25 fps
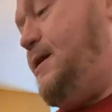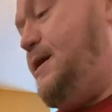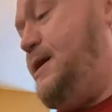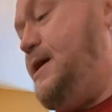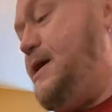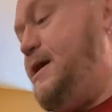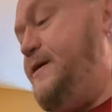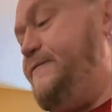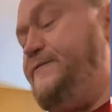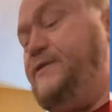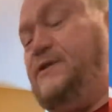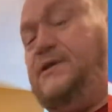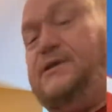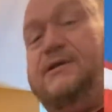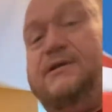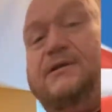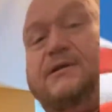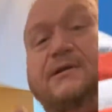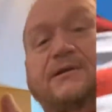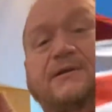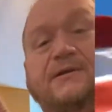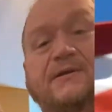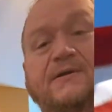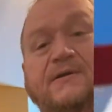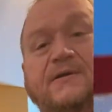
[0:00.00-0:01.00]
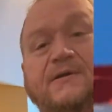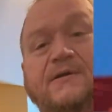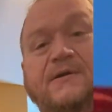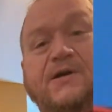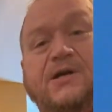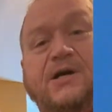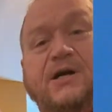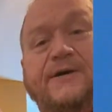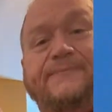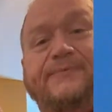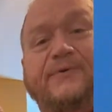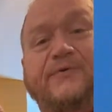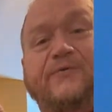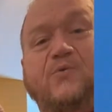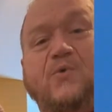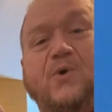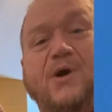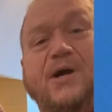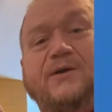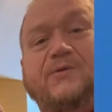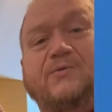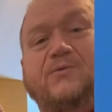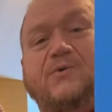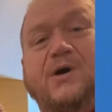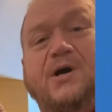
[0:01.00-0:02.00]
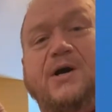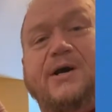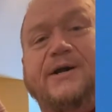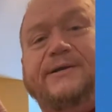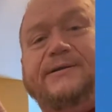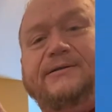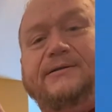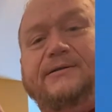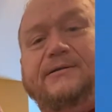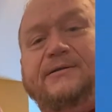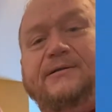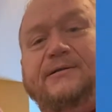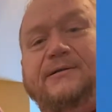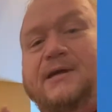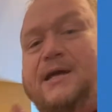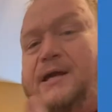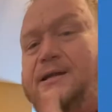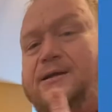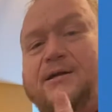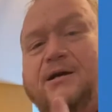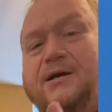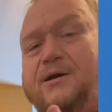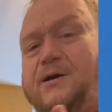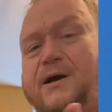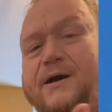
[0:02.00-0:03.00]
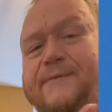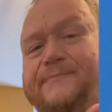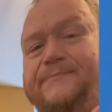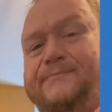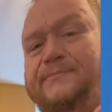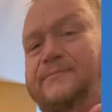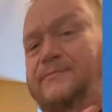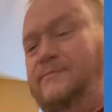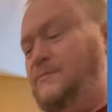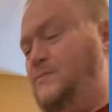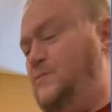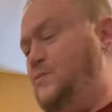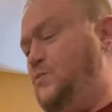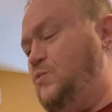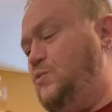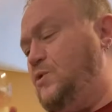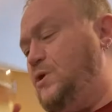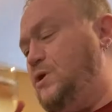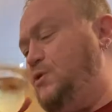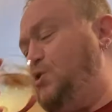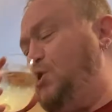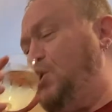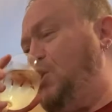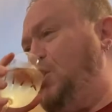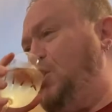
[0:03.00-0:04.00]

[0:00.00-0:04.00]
have a cup of white wine, and no, well,